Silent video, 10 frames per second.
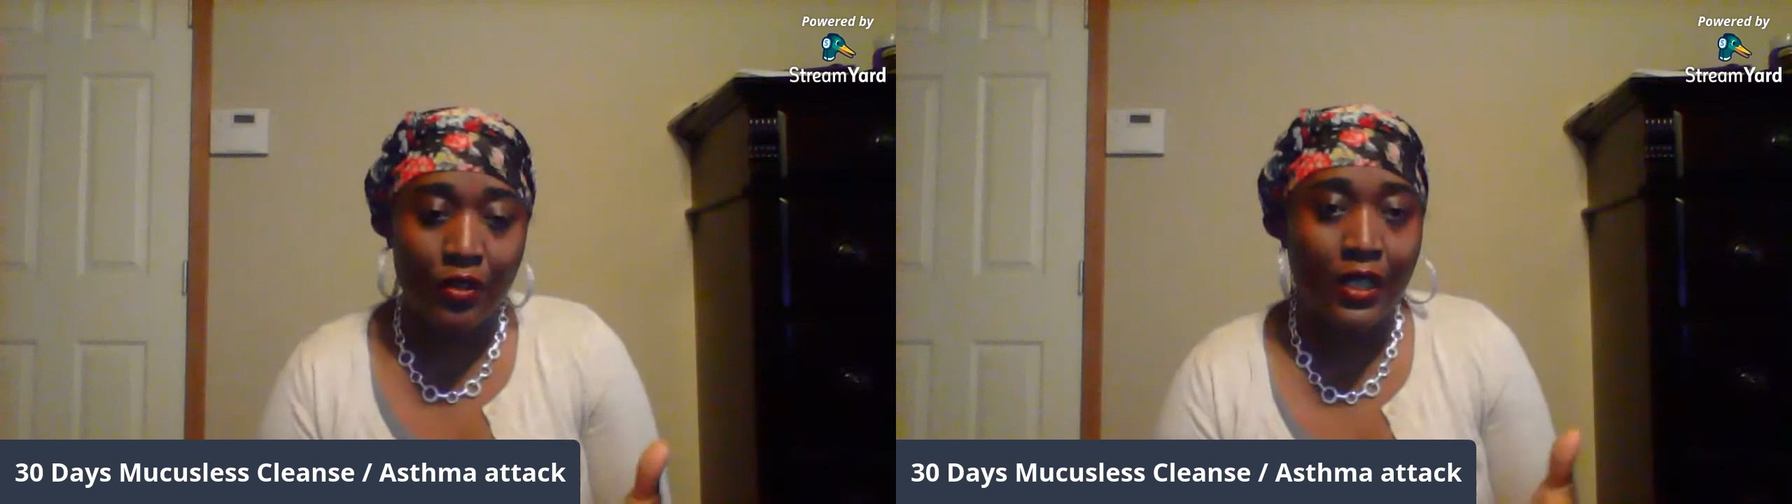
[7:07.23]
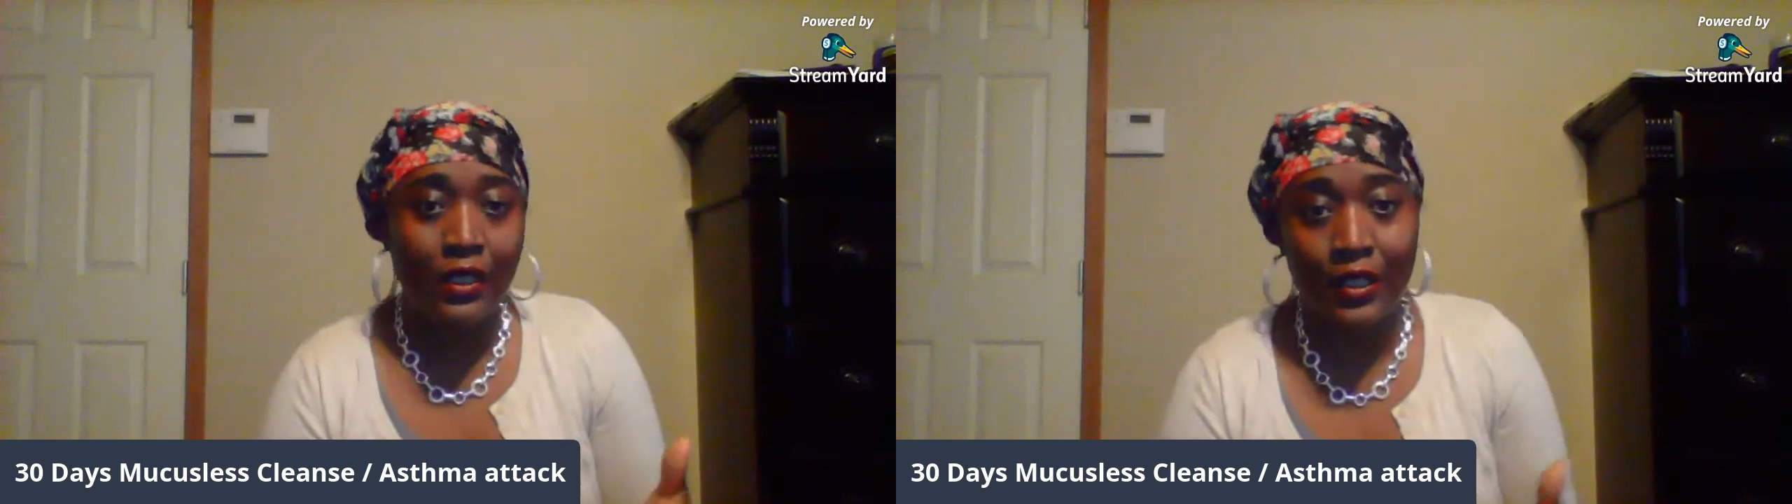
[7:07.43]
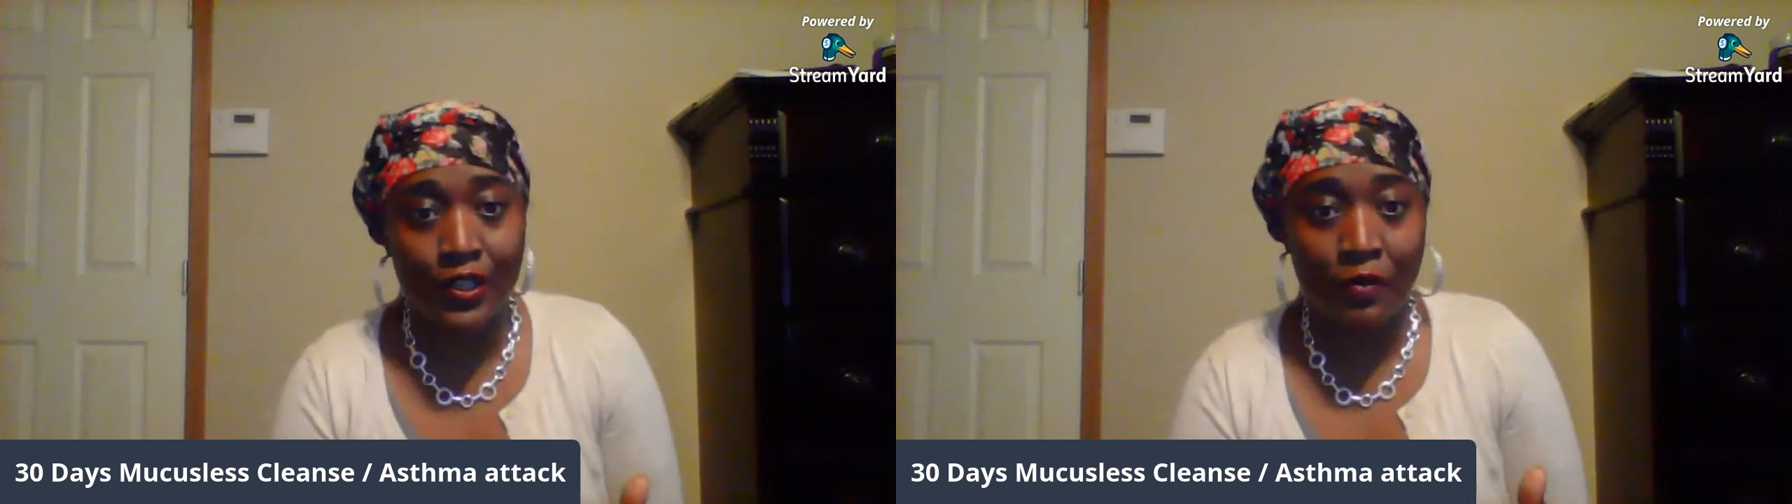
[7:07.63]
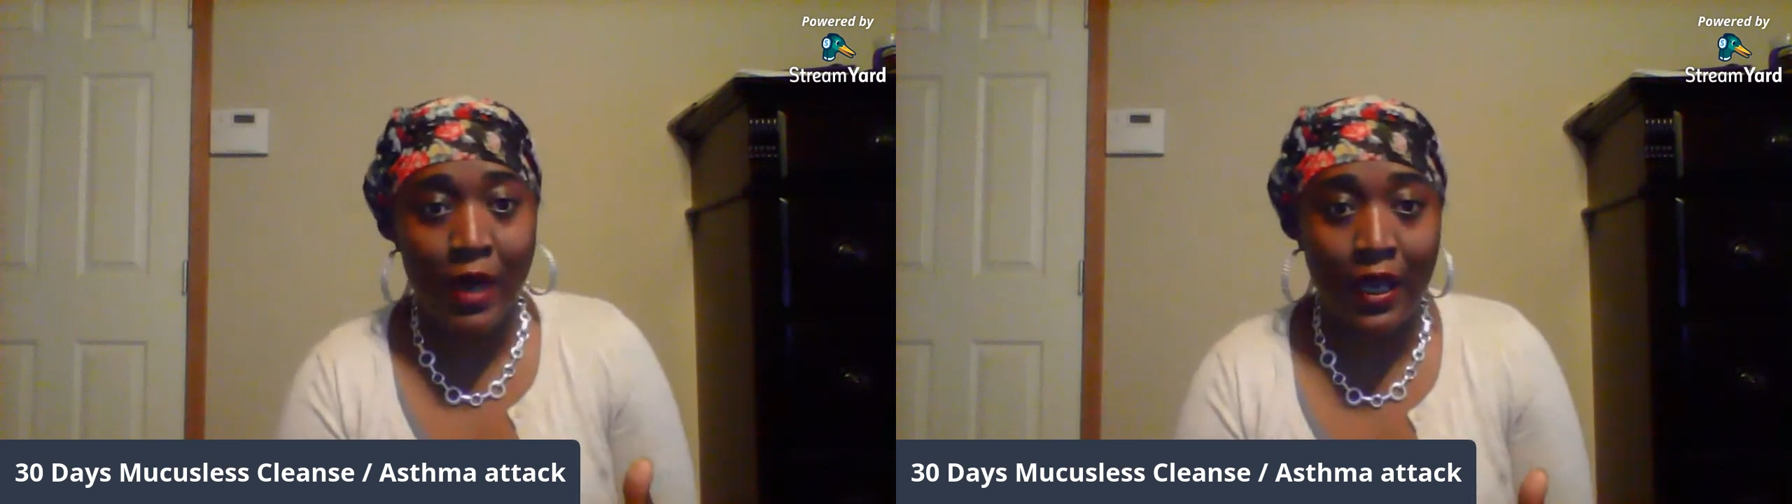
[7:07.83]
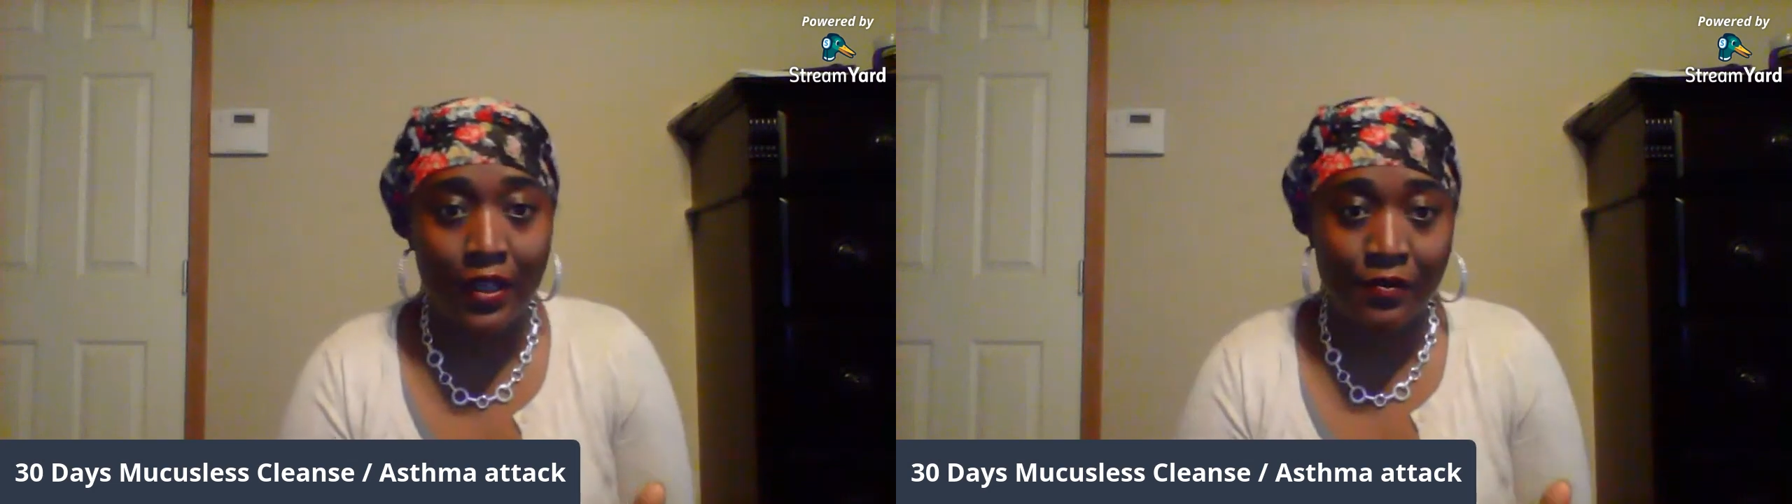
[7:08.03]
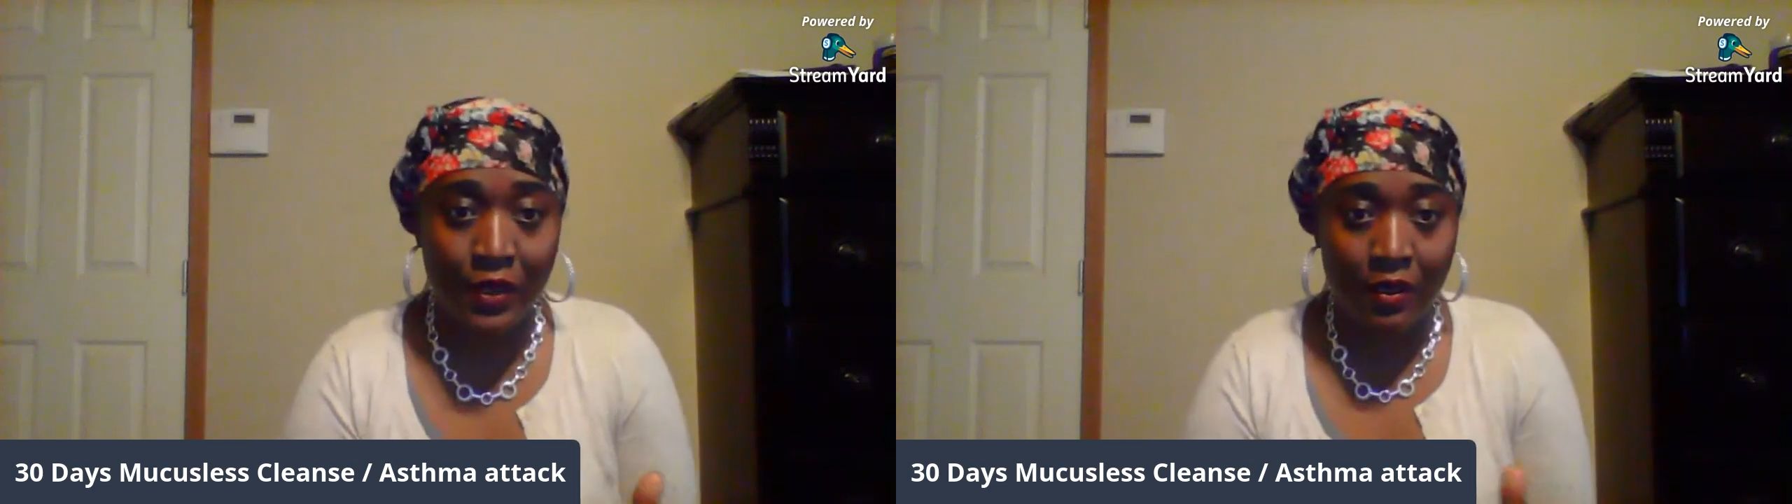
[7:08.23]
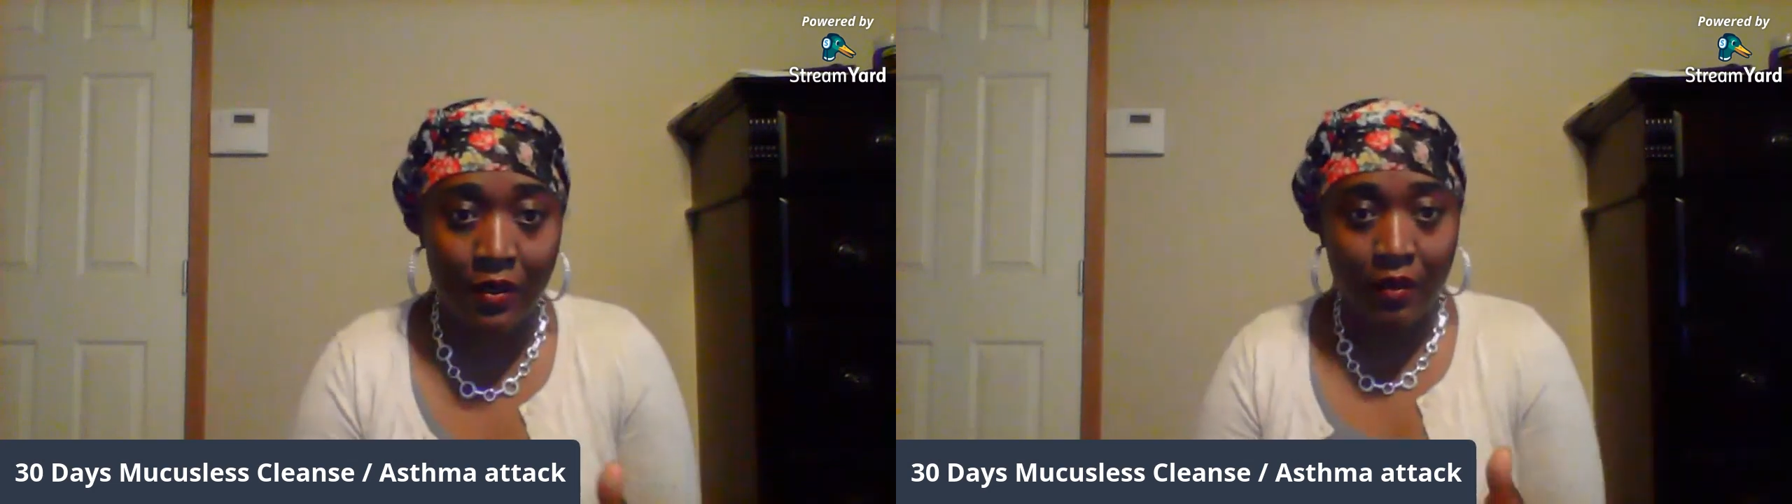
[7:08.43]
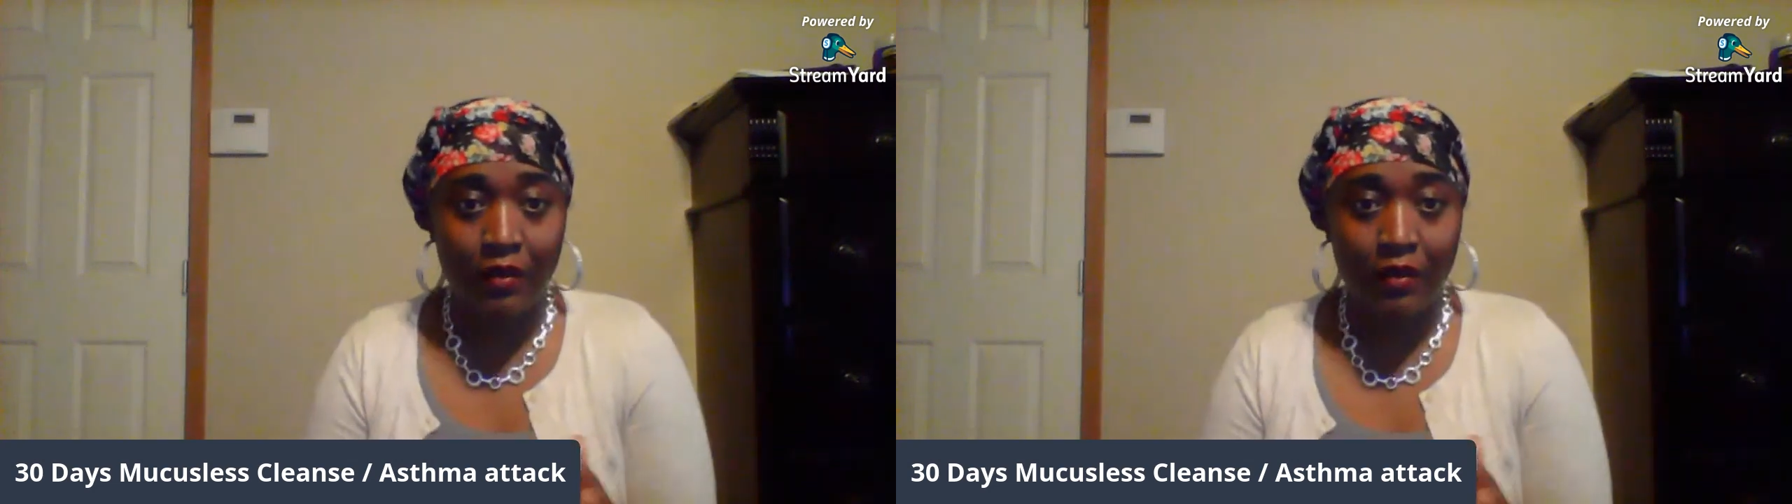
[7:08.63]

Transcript: didn't listen to my husband.